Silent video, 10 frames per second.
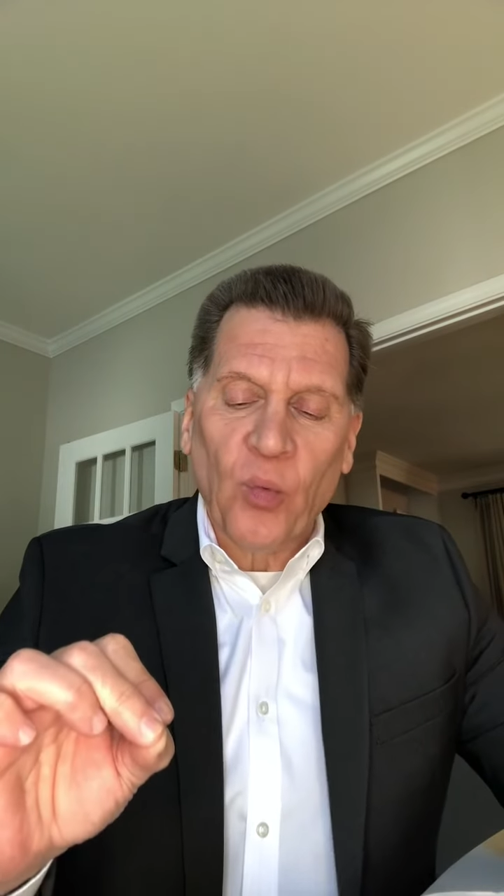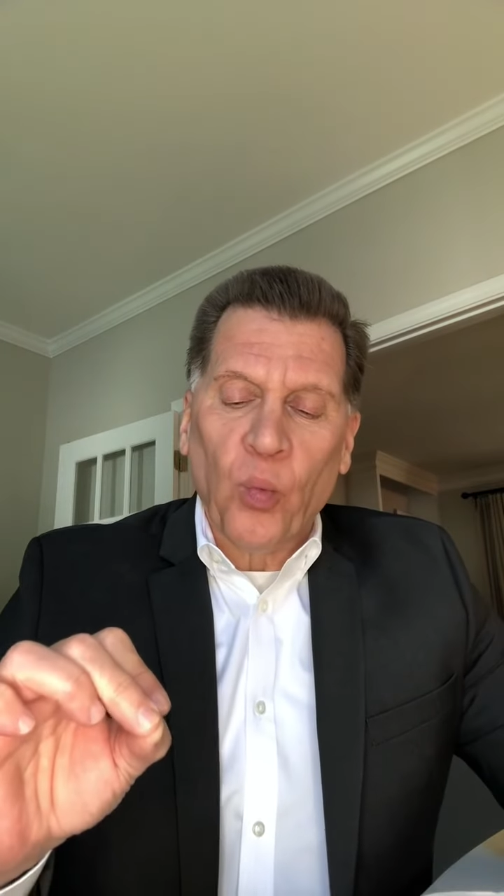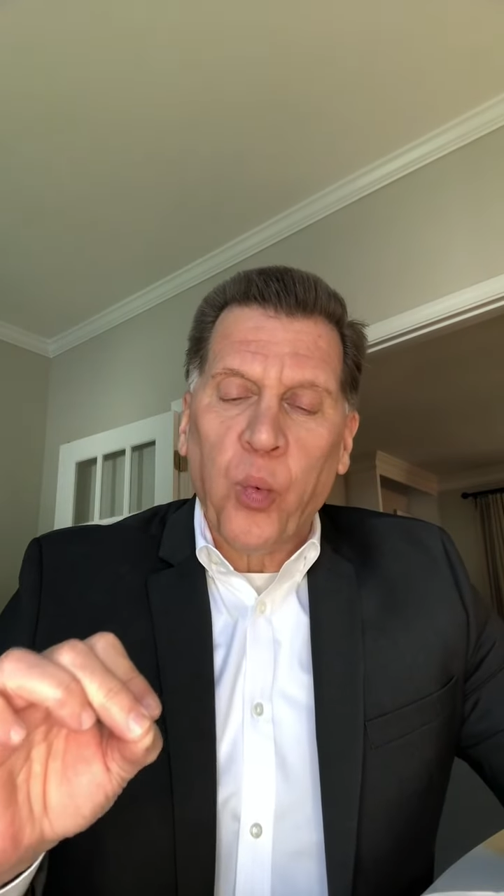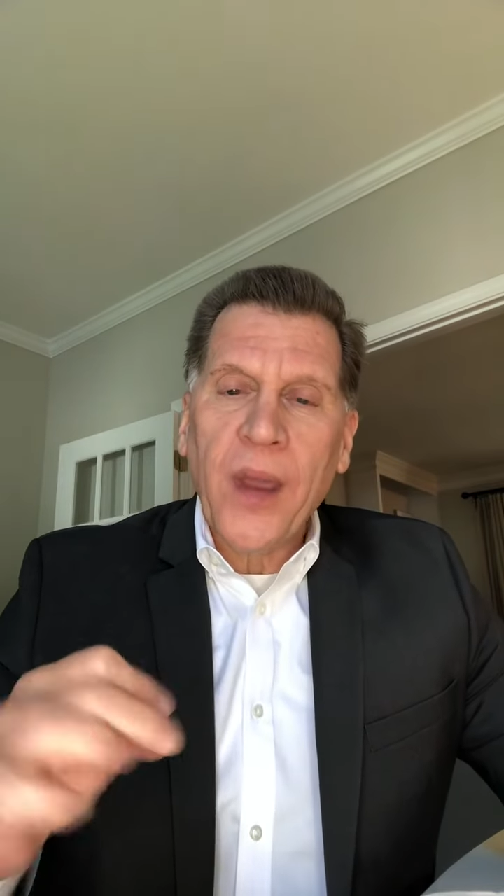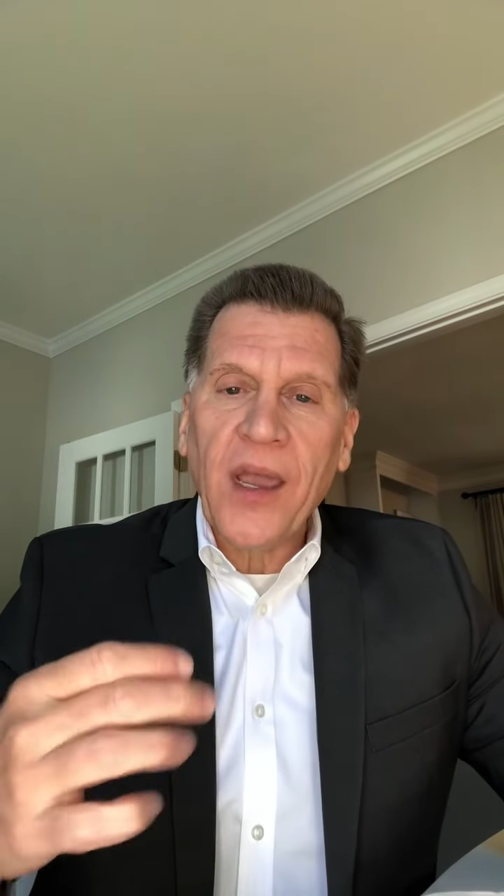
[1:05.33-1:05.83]

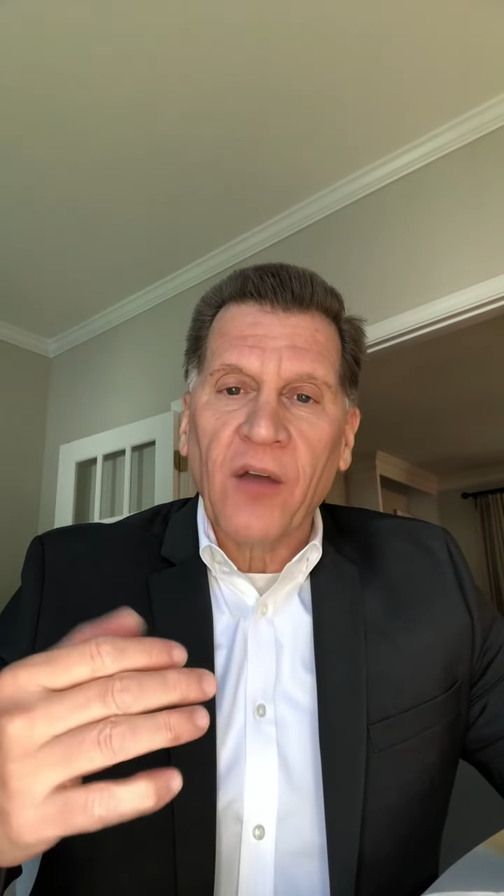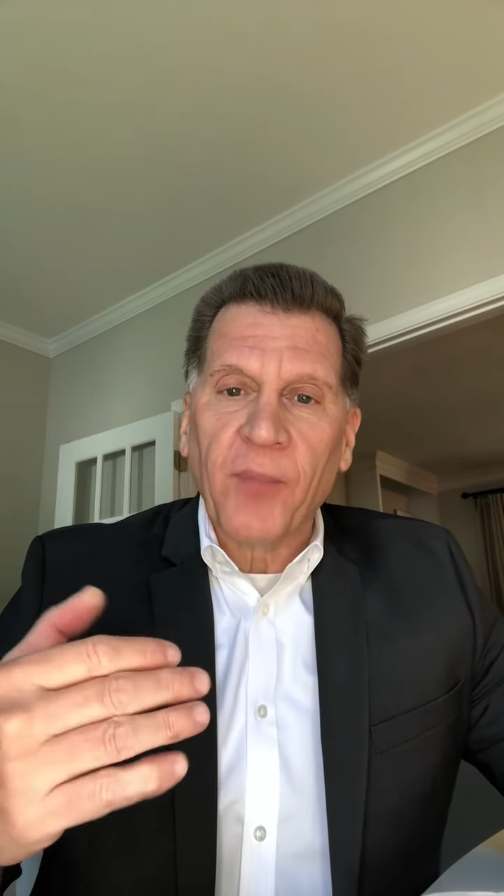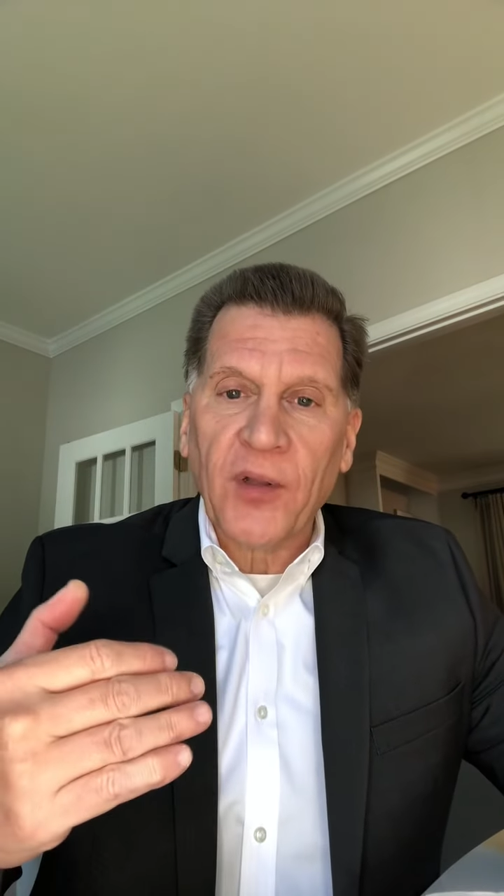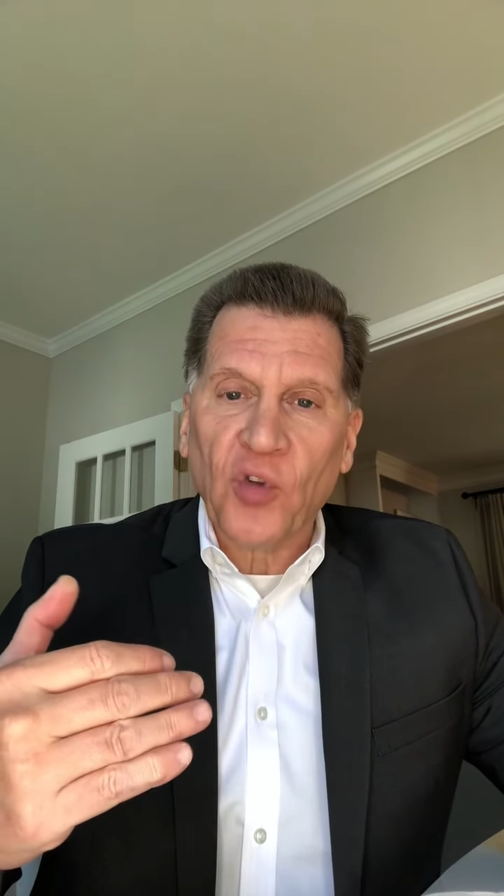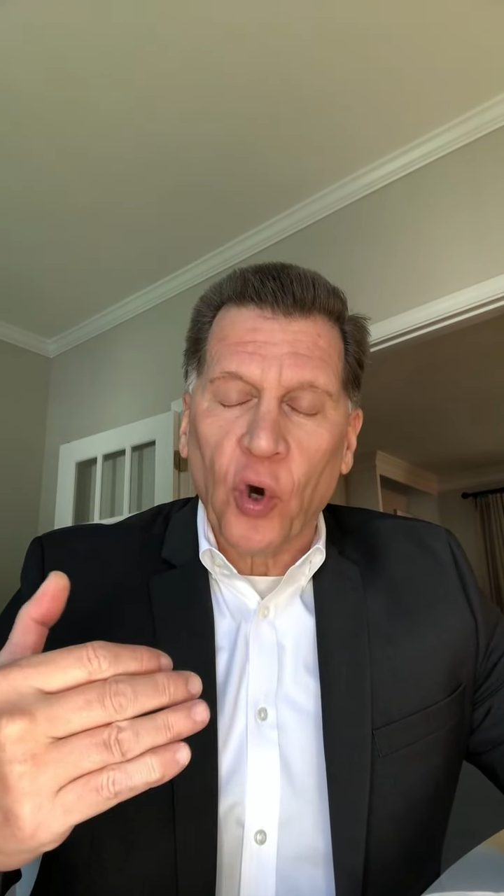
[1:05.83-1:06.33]
we have
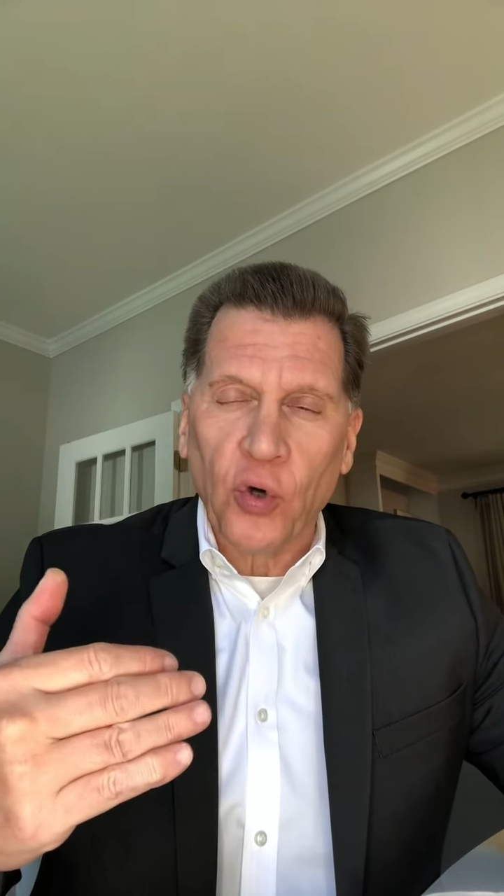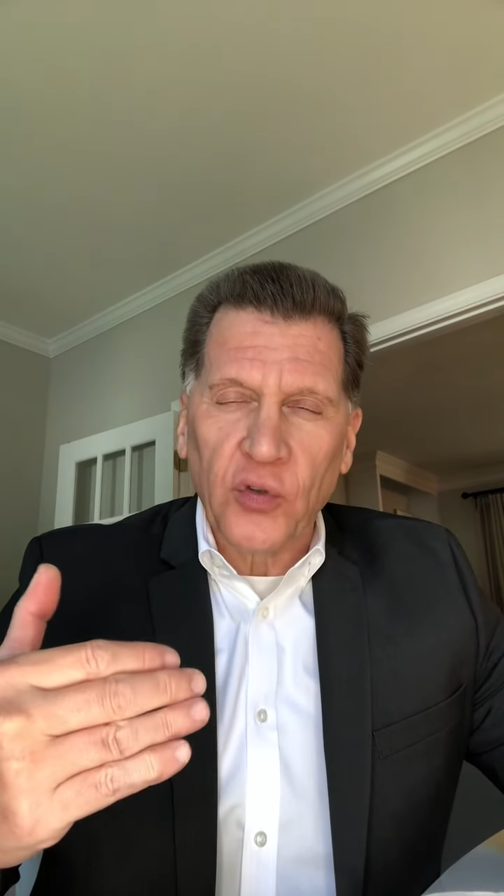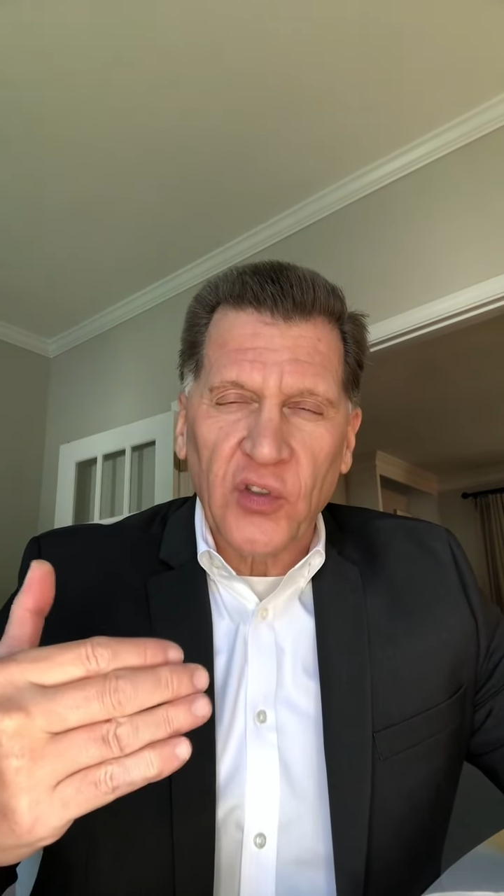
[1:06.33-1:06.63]
been told